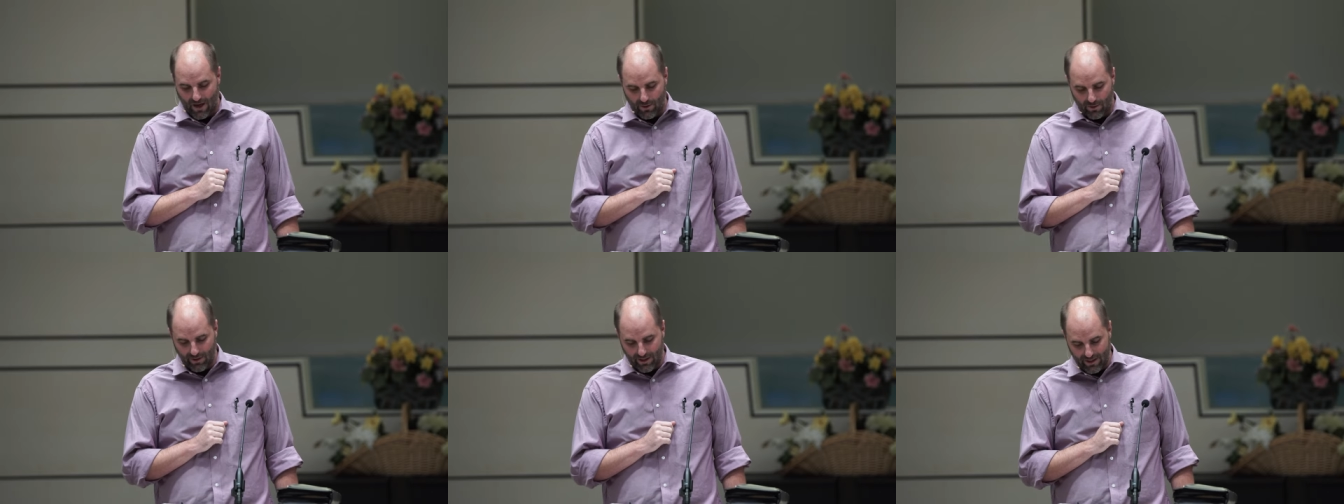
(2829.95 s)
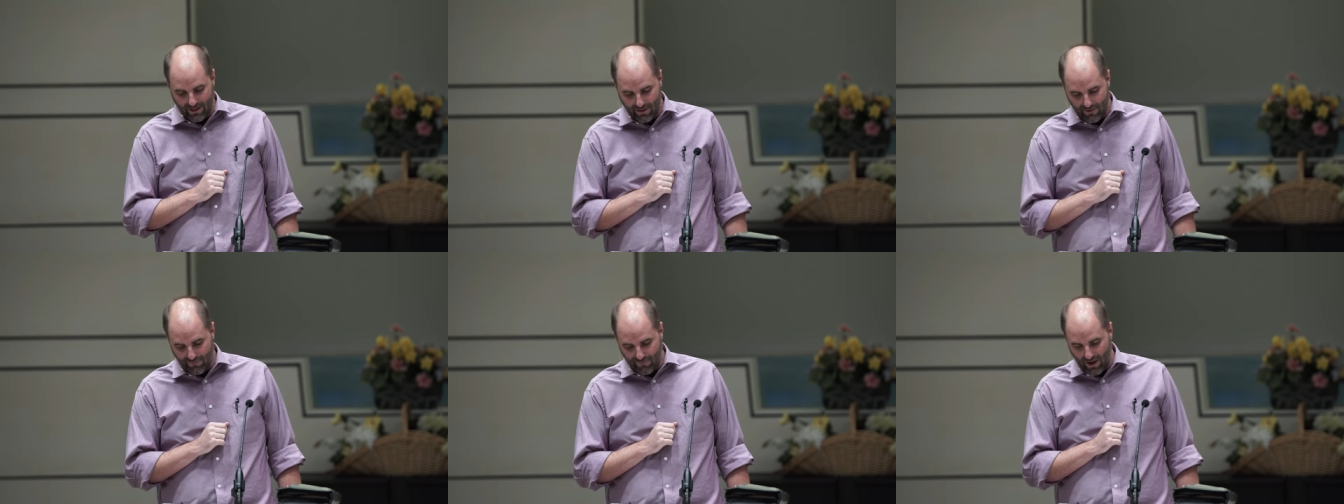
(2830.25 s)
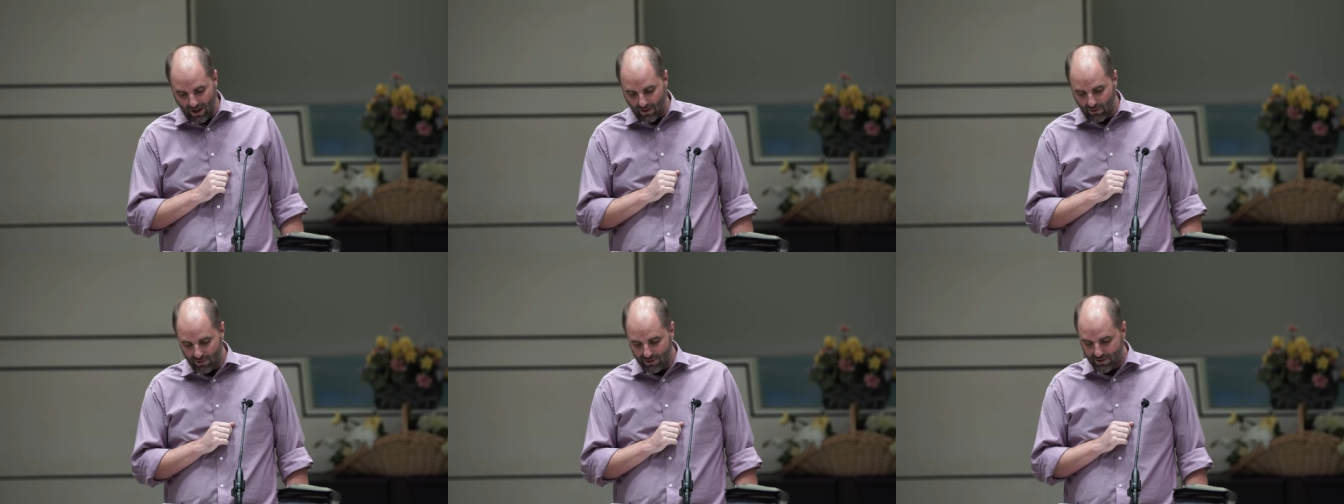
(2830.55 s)
only did the
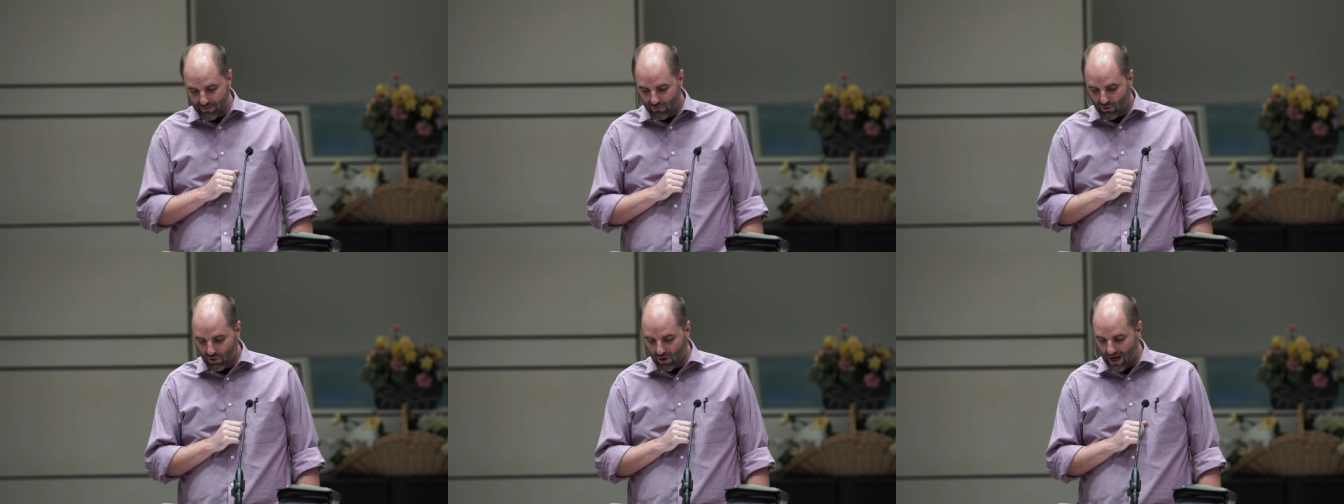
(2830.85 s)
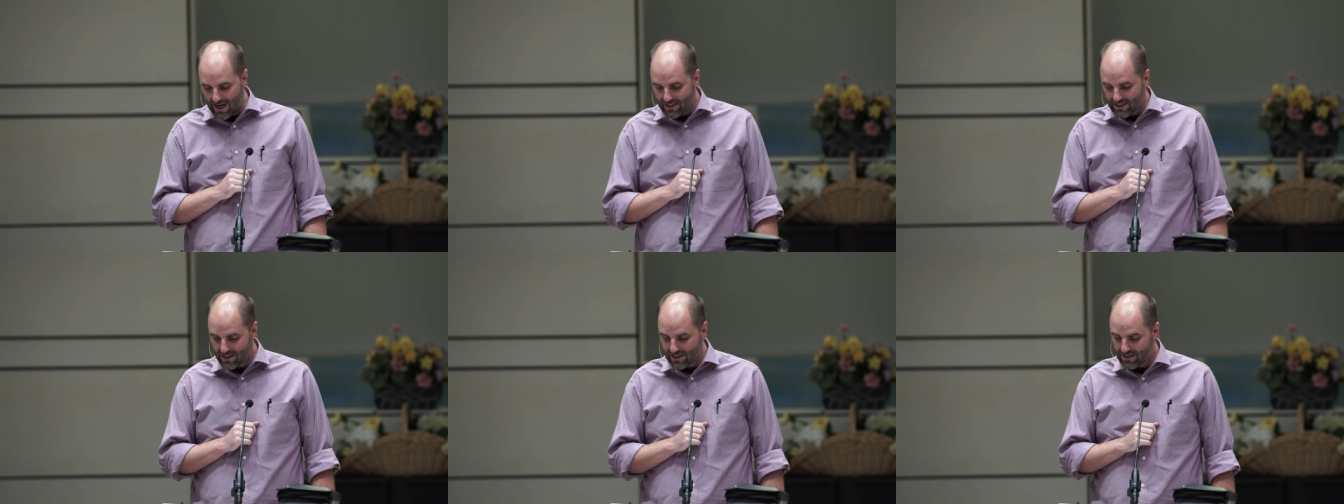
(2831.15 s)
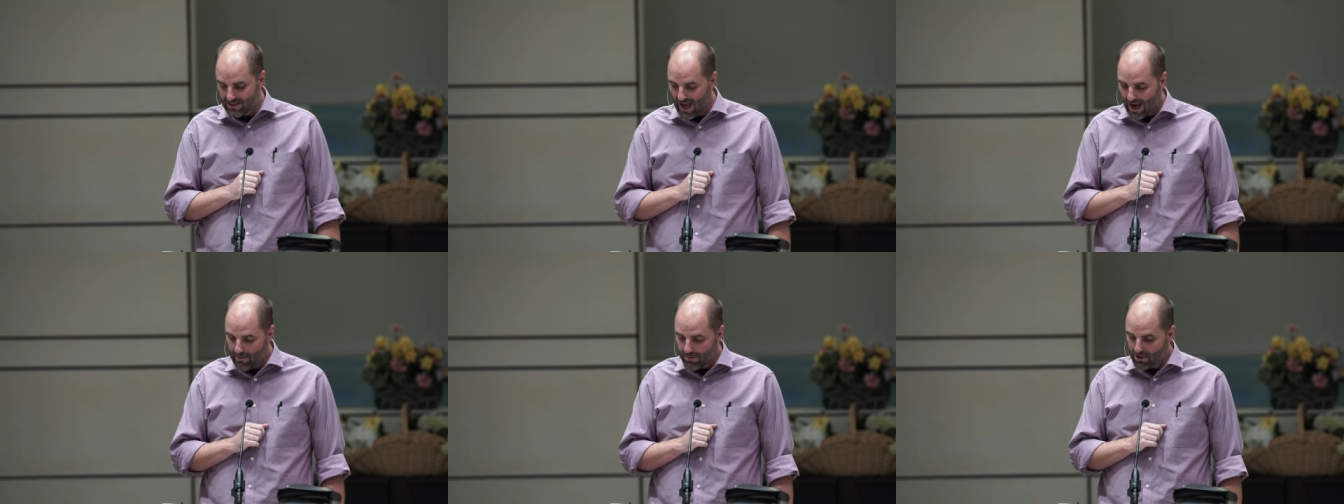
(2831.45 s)
followers of Christ
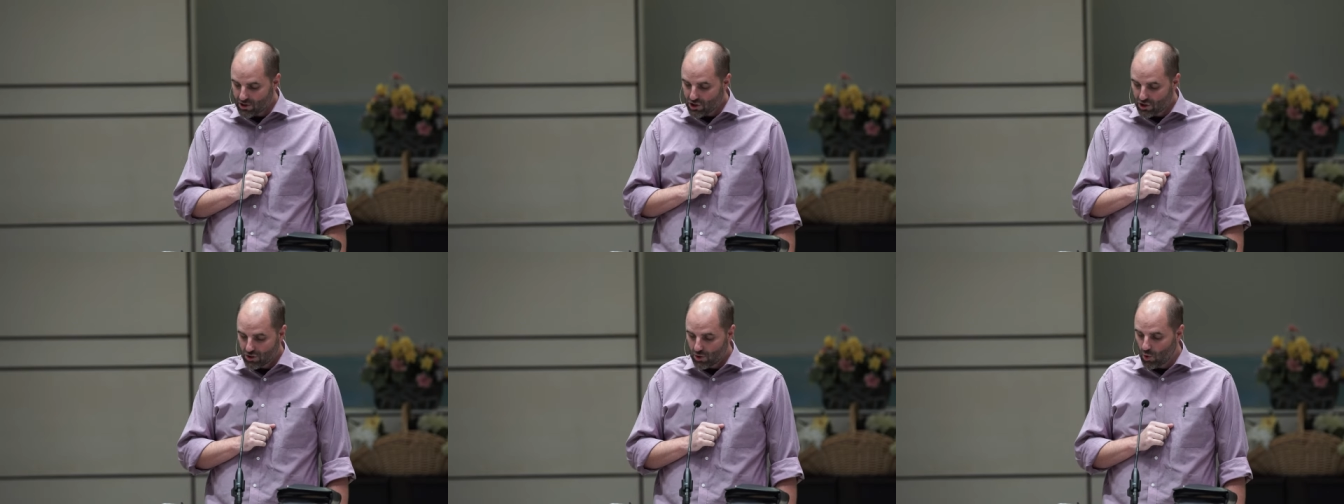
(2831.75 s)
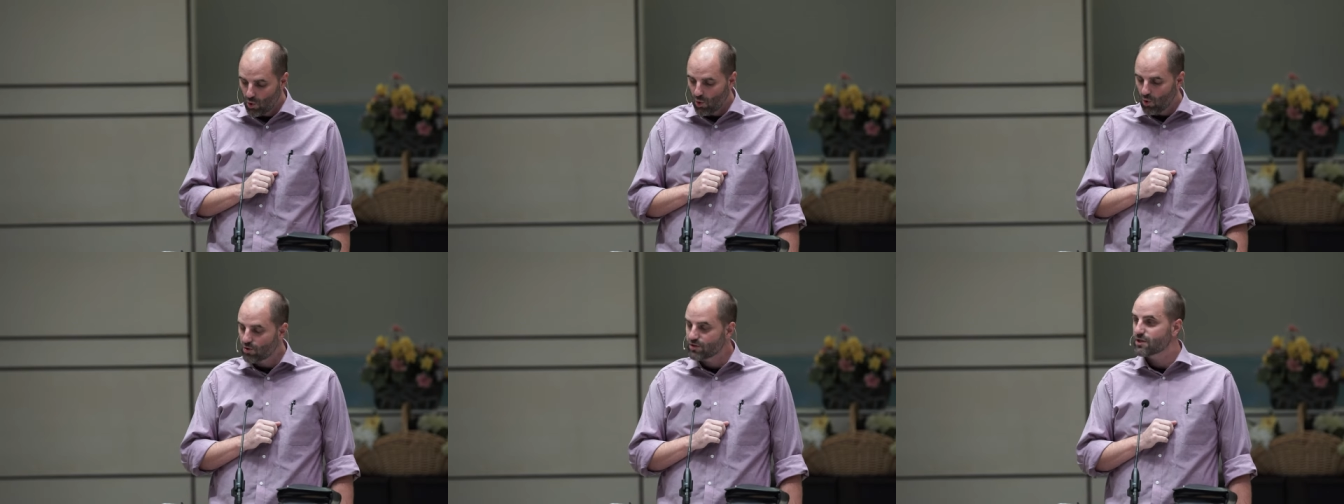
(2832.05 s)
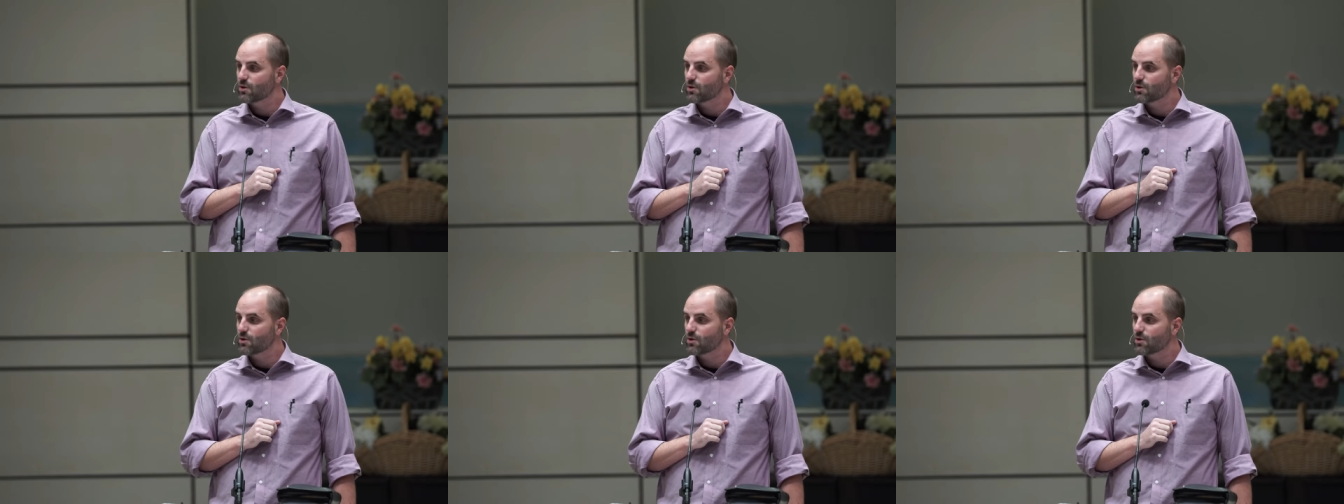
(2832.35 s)
establish schools,